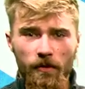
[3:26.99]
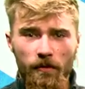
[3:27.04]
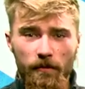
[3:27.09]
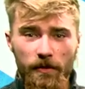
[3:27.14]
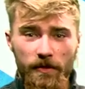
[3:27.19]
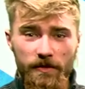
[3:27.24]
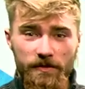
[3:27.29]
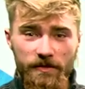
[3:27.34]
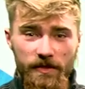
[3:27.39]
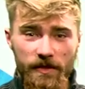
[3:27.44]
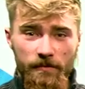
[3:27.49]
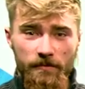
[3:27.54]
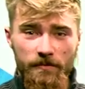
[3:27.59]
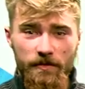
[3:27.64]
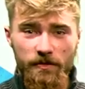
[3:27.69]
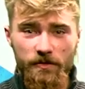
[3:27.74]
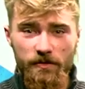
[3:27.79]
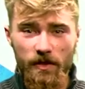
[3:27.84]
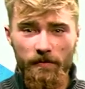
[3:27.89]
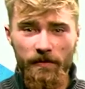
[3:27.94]
But it seems
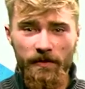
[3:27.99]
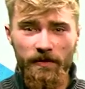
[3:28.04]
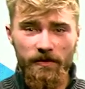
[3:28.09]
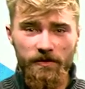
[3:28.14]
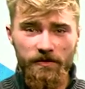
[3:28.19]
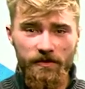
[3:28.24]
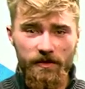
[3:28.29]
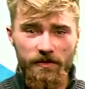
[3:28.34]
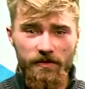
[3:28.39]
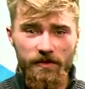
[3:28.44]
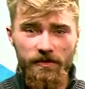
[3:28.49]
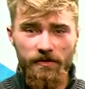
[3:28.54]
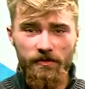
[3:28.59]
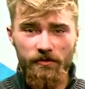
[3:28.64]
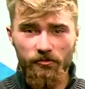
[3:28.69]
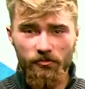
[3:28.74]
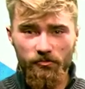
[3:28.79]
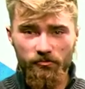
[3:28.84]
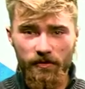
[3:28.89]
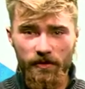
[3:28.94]
that some English cities
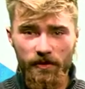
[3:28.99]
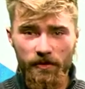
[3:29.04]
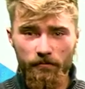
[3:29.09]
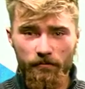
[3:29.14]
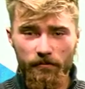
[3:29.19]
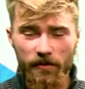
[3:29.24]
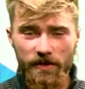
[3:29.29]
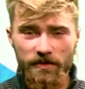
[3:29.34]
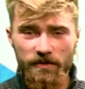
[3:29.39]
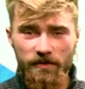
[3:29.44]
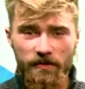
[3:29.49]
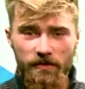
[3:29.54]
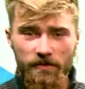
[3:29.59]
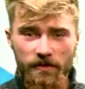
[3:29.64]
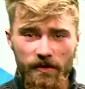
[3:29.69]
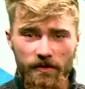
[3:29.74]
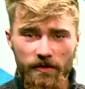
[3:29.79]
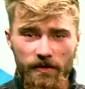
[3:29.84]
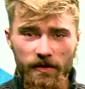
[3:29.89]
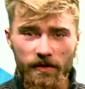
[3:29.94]
are already embracing this
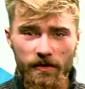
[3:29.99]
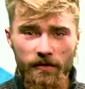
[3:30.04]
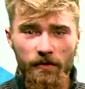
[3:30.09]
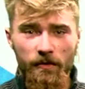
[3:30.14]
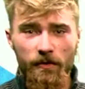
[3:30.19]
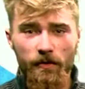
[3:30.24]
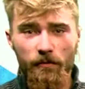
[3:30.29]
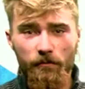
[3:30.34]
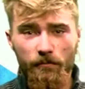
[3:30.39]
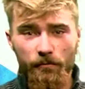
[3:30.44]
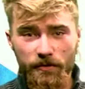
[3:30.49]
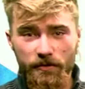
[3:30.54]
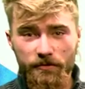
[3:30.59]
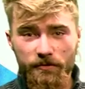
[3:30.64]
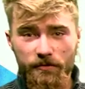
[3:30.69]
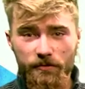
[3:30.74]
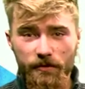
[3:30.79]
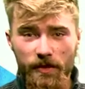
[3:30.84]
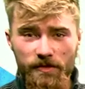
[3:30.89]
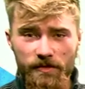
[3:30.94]
idea.
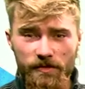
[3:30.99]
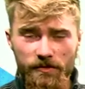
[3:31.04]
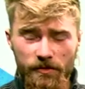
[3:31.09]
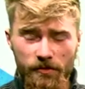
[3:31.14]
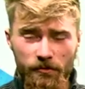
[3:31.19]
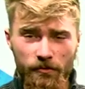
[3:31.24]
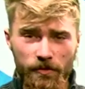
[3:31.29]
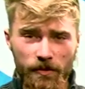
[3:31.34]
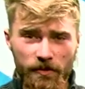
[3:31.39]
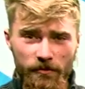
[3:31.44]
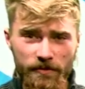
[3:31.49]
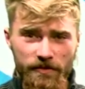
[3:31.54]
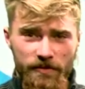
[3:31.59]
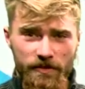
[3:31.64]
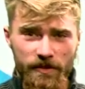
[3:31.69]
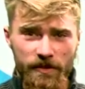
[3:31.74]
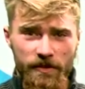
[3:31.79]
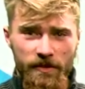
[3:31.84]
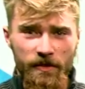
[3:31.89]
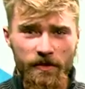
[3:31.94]
Bristol has its own
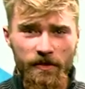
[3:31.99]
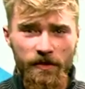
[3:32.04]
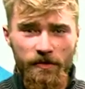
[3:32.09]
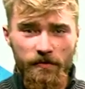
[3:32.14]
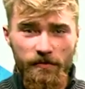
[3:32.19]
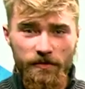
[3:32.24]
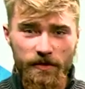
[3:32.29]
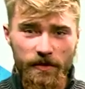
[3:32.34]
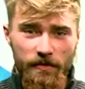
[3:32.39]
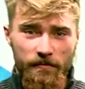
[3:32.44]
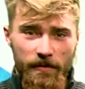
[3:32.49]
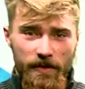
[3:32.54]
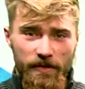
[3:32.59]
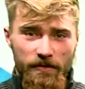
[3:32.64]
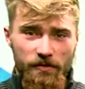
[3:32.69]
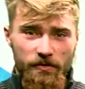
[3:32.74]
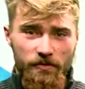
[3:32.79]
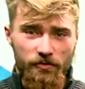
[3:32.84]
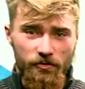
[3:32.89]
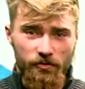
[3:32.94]
currency. The city
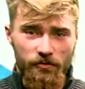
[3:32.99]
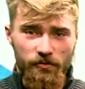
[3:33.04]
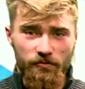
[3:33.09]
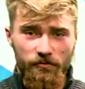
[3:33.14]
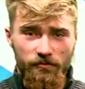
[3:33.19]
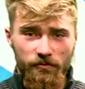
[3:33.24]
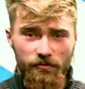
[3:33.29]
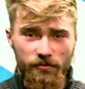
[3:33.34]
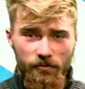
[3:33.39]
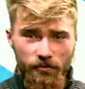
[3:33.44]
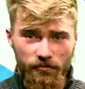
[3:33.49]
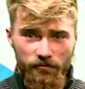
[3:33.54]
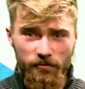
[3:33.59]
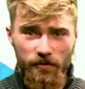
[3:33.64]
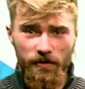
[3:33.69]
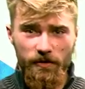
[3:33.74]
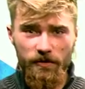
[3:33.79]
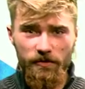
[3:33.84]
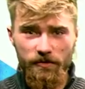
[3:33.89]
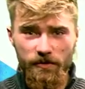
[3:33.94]
mayor's George
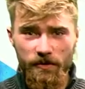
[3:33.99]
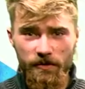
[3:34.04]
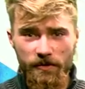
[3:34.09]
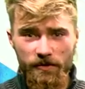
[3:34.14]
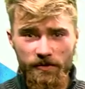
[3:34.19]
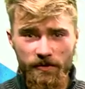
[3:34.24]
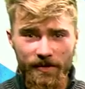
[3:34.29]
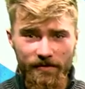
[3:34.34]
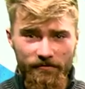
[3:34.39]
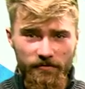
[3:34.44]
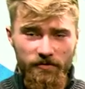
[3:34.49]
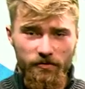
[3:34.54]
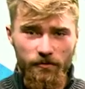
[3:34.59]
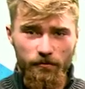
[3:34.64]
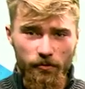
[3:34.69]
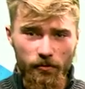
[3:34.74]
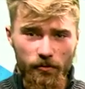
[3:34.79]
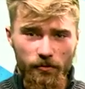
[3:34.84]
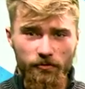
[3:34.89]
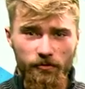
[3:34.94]
Ferguson is an avid
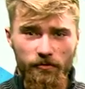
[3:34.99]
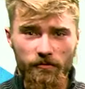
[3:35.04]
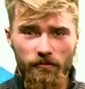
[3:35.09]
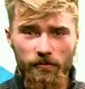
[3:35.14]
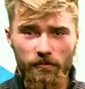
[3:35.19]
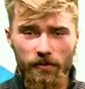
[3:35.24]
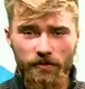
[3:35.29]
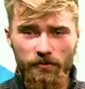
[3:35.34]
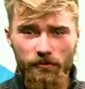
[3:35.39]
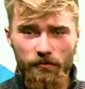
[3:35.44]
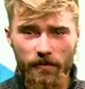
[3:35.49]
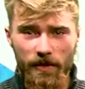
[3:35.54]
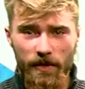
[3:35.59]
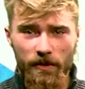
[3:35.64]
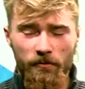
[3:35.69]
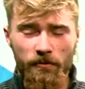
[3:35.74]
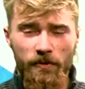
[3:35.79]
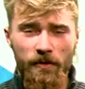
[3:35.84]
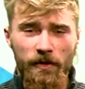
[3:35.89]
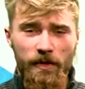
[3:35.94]
supporter of the Bristol
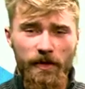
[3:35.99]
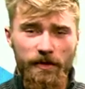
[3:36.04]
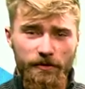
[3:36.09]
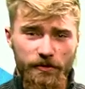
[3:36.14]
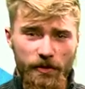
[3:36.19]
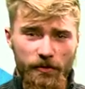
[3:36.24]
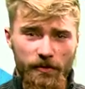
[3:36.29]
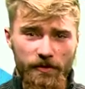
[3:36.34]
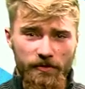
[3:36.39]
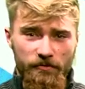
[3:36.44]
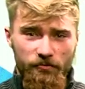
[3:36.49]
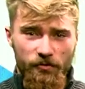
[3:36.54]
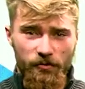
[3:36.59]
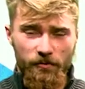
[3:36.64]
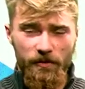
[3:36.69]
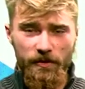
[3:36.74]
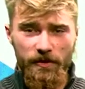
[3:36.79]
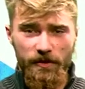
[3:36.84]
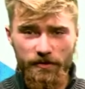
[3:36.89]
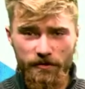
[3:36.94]
pound, and so it is
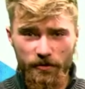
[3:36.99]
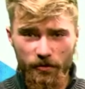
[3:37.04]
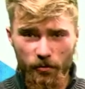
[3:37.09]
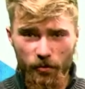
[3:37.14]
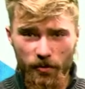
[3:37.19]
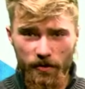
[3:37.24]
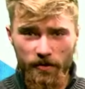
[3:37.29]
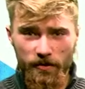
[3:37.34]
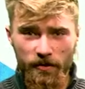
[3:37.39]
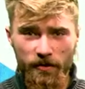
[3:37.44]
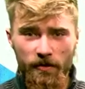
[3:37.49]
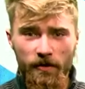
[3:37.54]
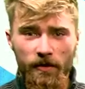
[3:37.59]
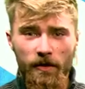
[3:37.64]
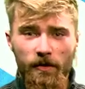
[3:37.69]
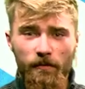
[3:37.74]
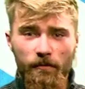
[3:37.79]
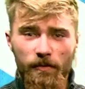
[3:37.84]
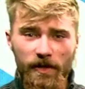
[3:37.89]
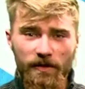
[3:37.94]
rumoured is the Queen.
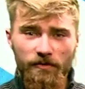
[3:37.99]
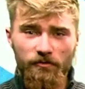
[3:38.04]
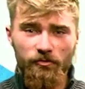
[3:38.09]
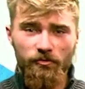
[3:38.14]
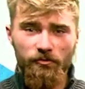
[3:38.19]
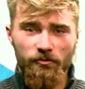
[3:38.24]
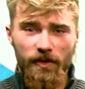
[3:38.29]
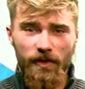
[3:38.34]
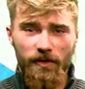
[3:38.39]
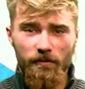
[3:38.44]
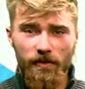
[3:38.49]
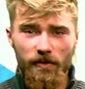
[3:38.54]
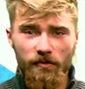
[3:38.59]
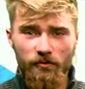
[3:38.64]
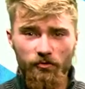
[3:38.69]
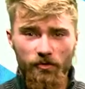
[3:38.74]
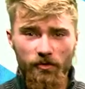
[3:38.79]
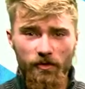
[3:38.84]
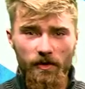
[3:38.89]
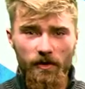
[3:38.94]
Plans are already being
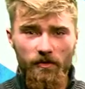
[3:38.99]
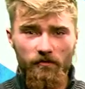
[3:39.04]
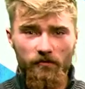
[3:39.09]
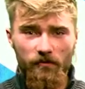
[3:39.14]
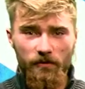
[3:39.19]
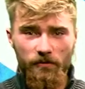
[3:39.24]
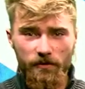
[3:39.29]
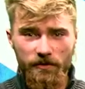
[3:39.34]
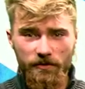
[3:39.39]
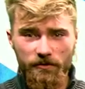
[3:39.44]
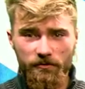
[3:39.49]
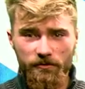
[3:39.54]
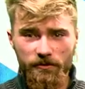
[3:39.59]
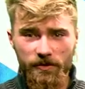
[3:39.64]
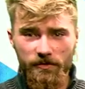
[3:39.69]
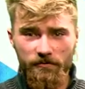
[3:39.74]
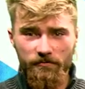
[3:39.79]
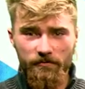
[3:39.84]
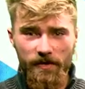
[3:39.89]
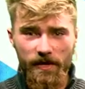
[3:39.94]
drawn up for a Bristol
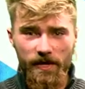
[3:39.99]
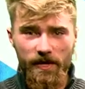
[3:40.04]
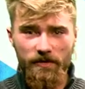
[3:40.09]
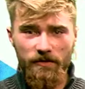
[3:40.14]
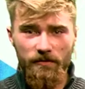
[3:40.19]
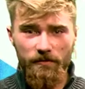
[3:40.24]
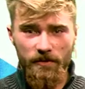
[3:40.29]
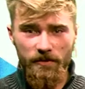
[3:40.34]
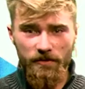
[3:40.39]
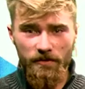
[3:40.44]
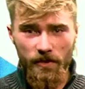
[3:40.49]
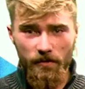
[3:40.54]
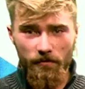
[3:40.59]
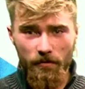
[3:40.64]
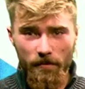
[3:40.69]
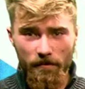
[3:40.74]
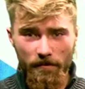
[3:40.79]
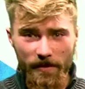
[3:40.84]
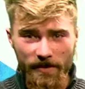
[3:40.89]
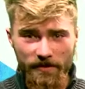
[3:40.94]
city flag to be designed
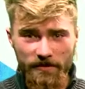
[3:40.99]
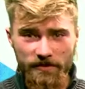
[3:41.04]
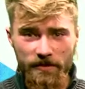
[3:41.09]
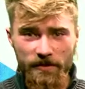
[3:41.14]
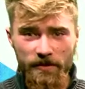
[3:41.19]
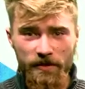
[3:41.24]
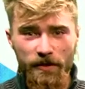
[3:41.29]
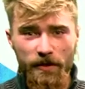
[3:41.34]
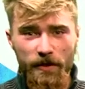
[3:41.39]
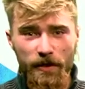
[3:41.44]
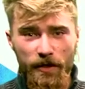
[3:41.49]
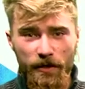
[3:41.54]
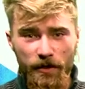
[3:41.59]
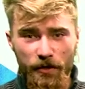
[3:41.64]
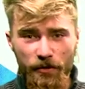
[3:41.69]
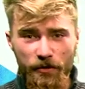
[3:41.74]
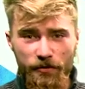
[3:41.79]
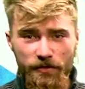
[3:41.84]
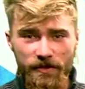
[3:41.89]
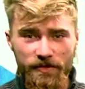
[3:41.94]
by Banksy and a
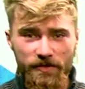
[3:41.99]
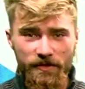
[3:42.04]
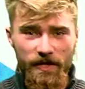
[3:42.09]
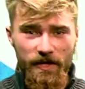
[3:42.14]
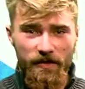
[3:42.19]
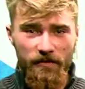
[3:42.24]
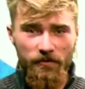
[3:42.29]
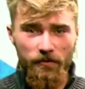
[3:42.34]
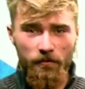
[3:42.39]
new city anthem.